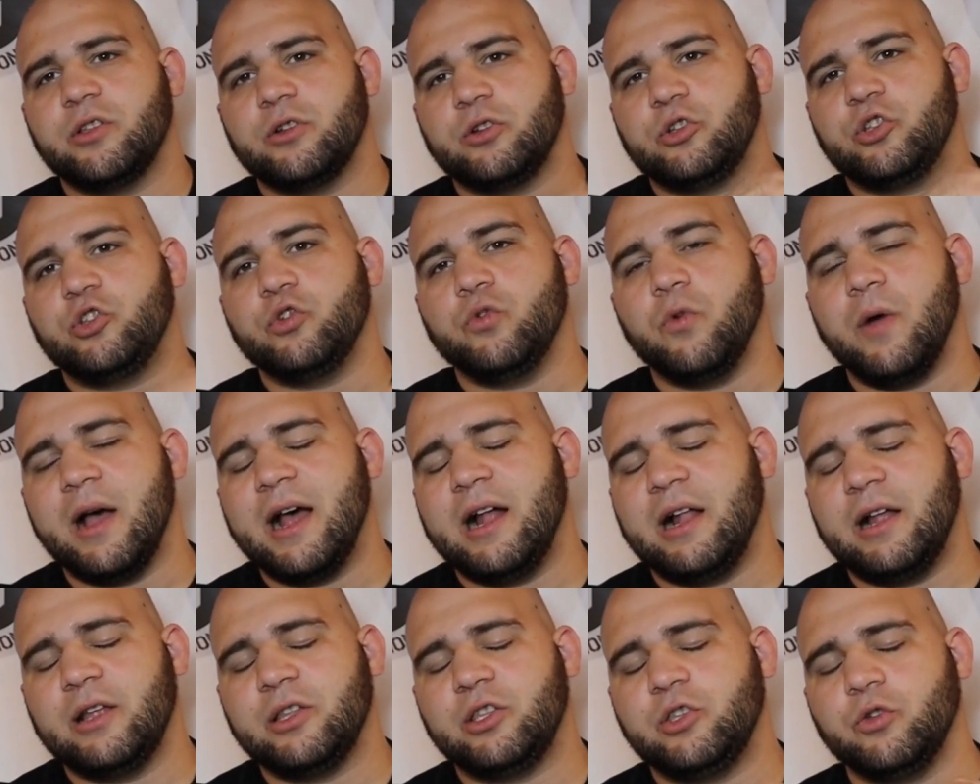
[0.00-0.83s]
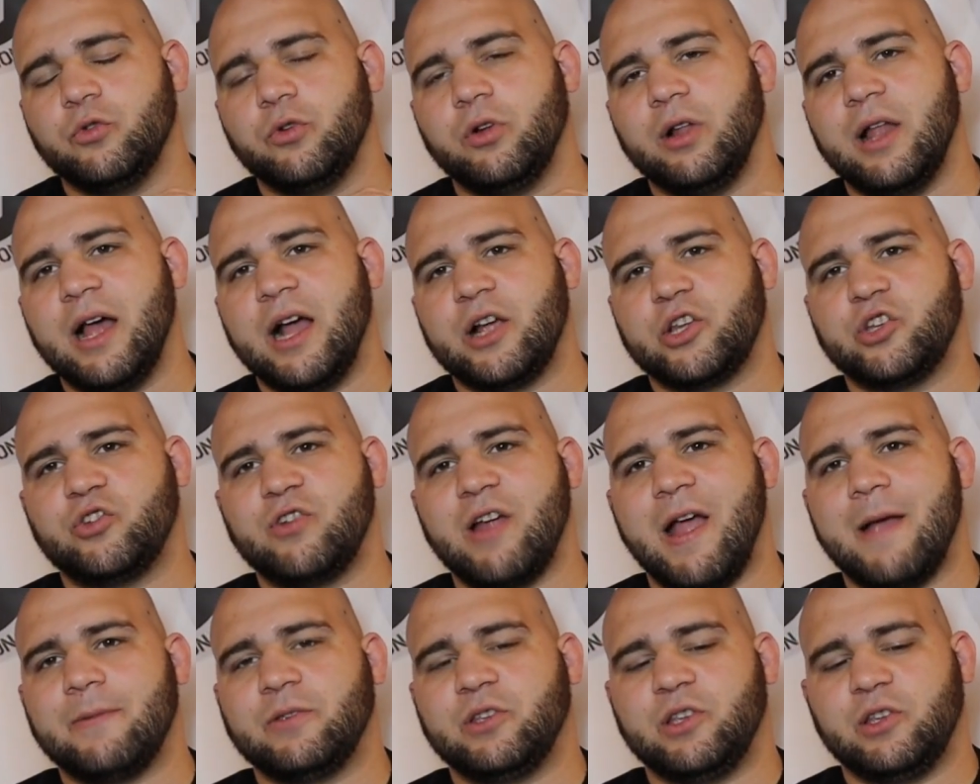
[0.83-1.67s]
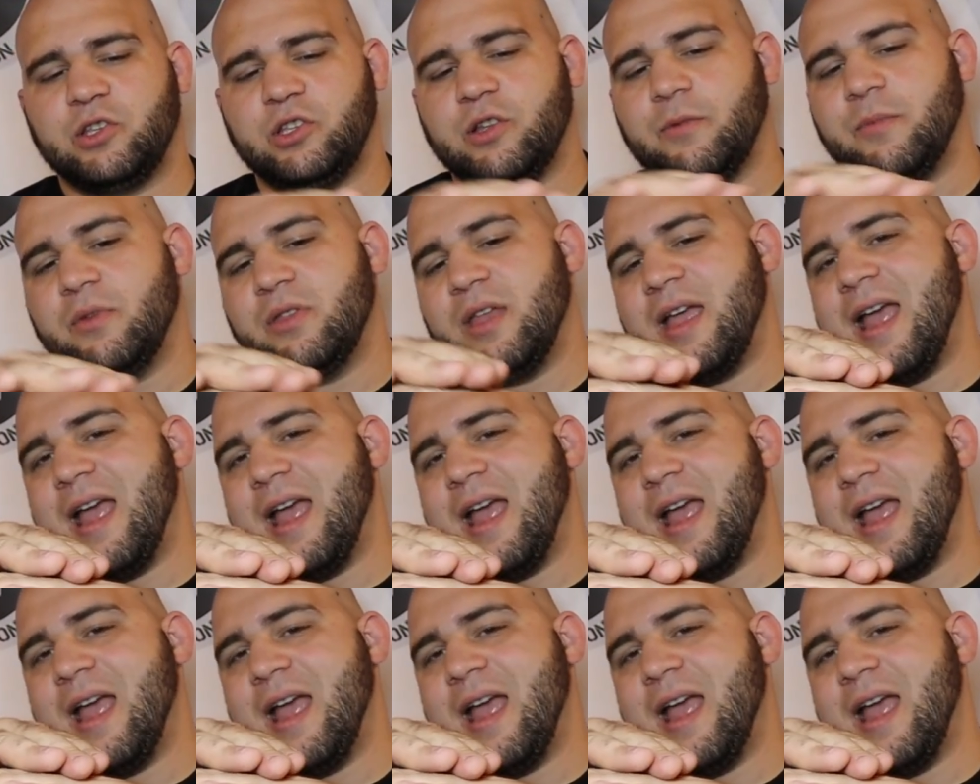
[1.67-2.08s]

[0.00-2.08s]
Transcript: the dual, dual X strap system.